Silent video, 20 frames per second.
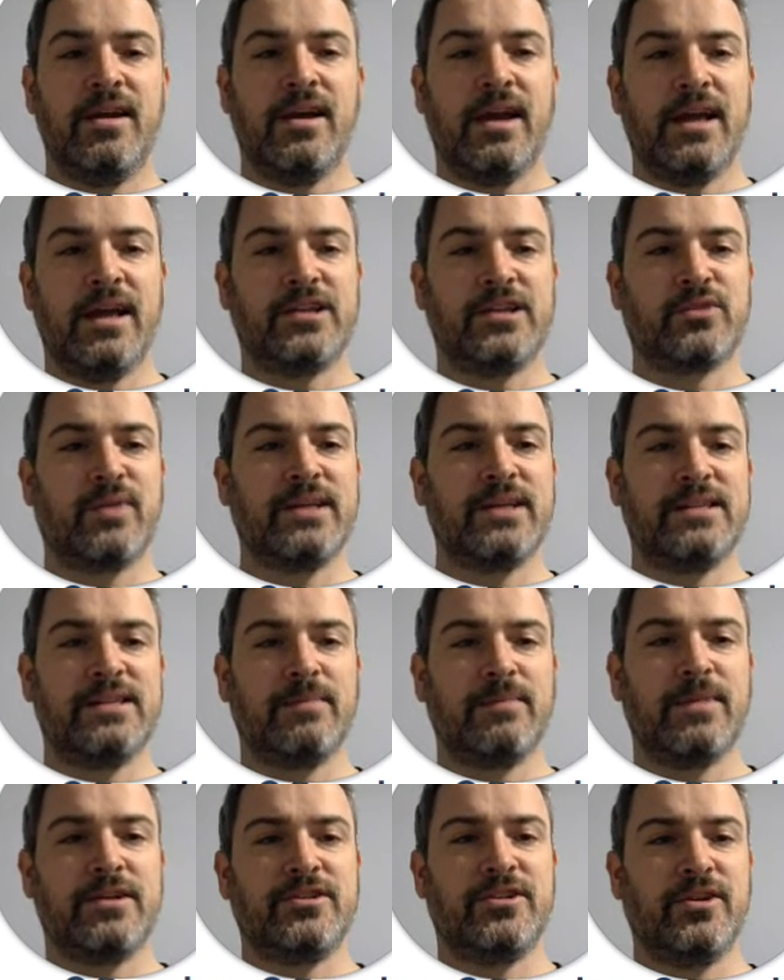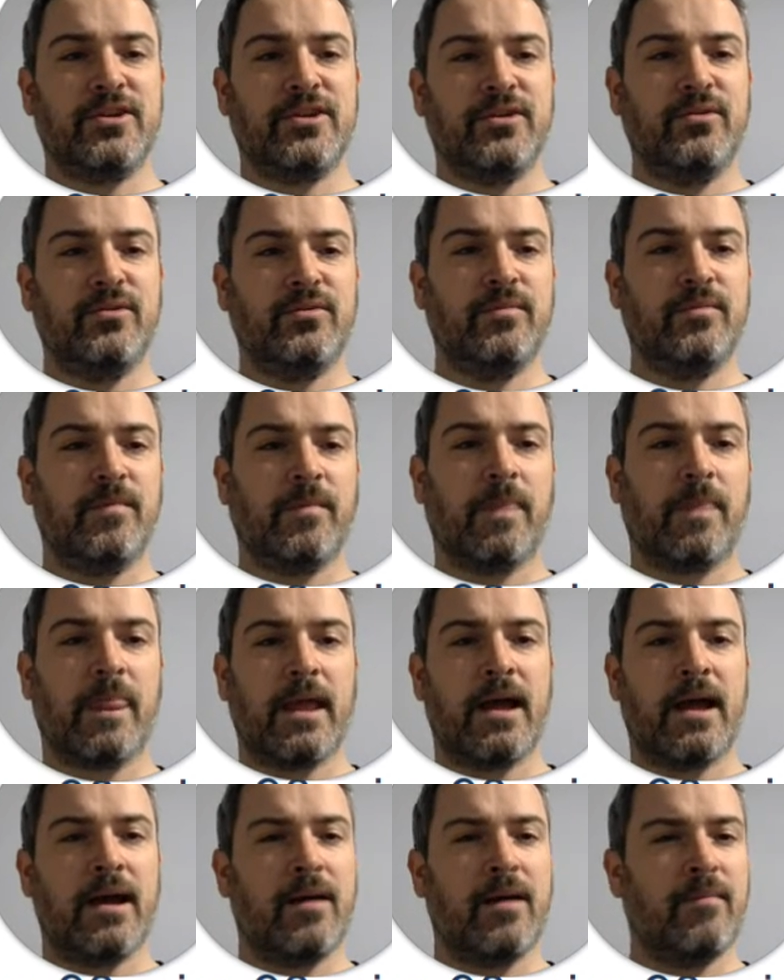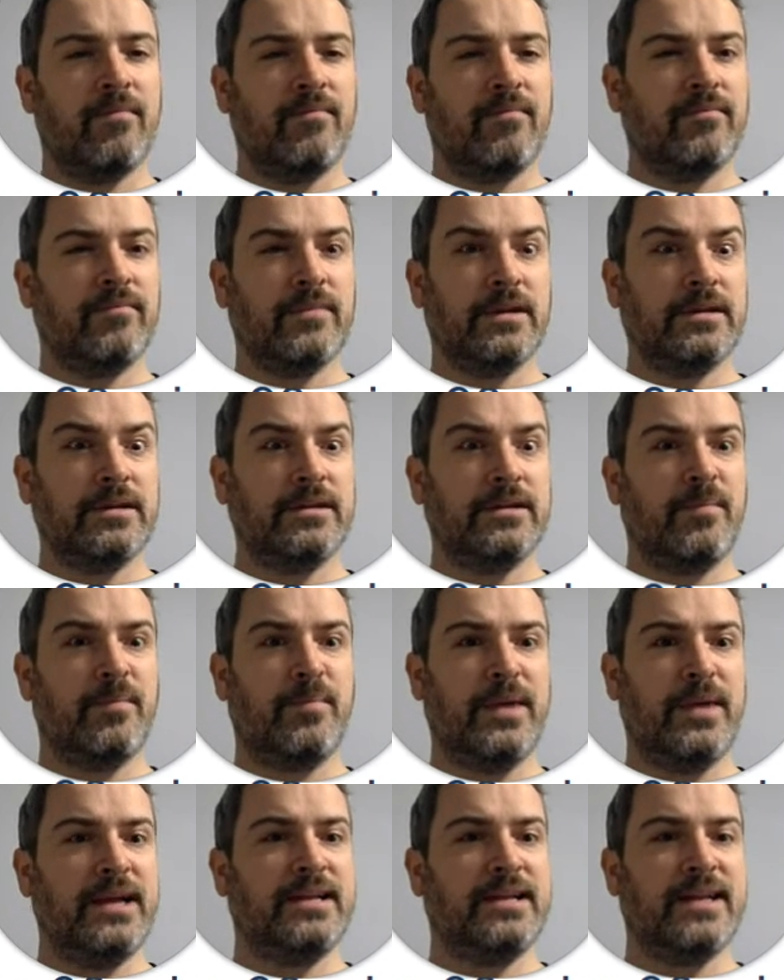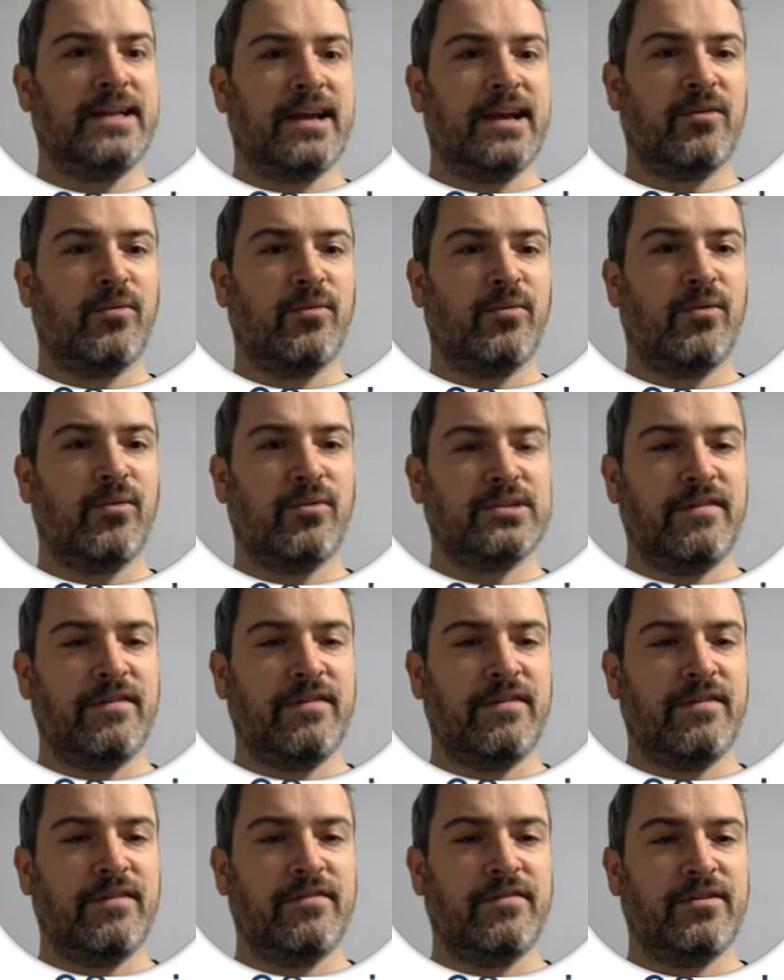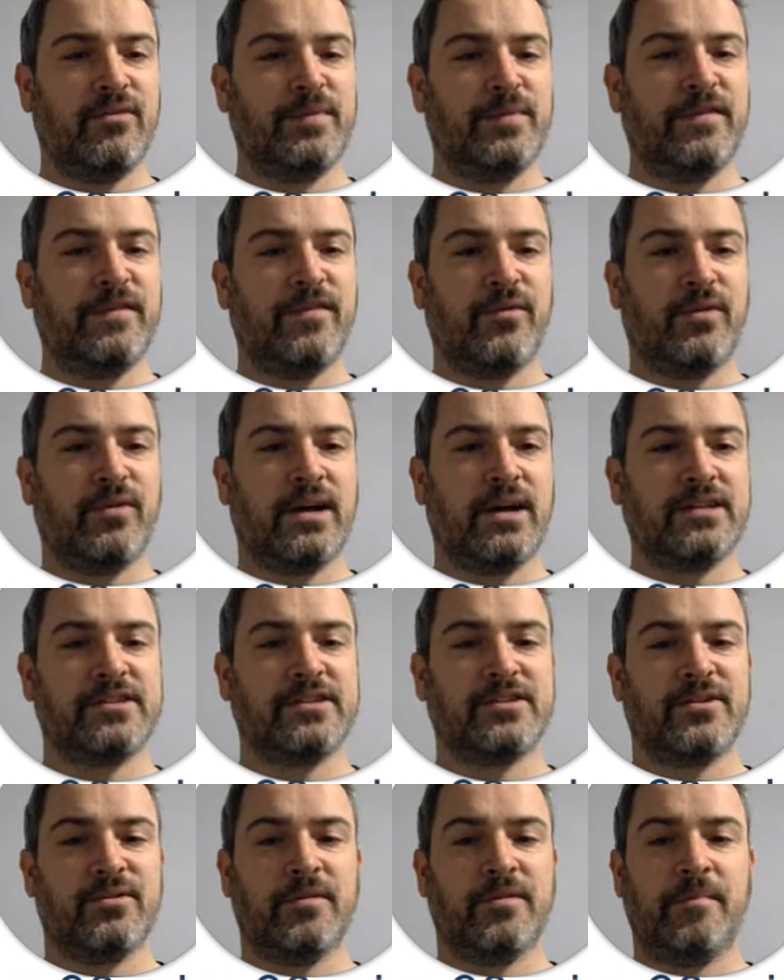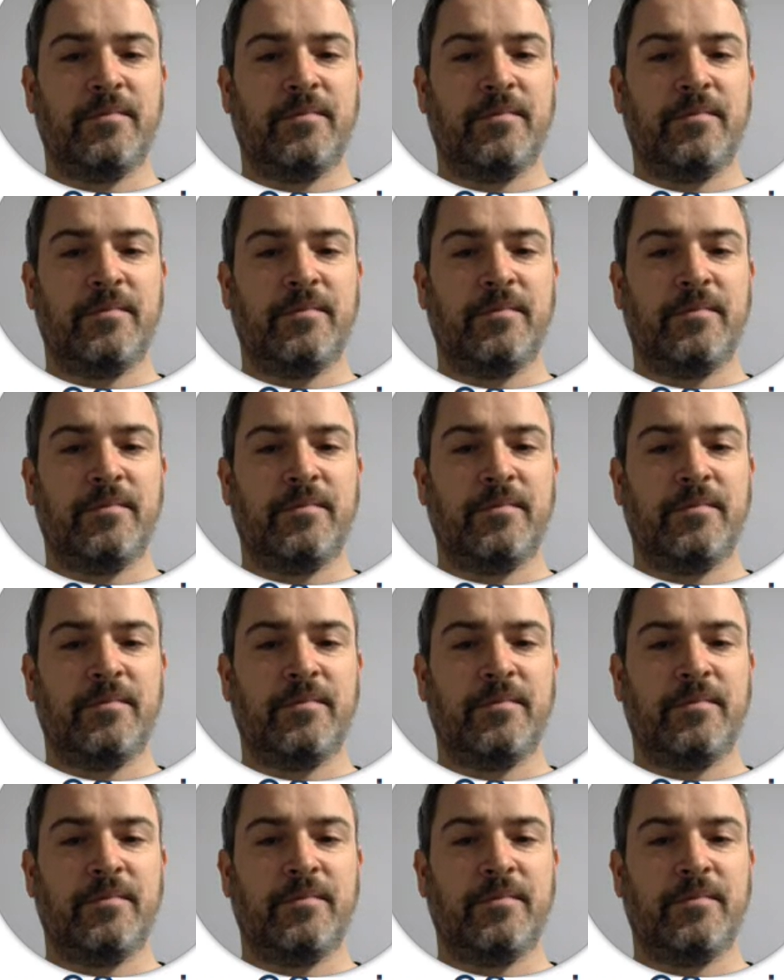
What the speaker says: It's quite similar to the BTEC awards if you've done those before at school.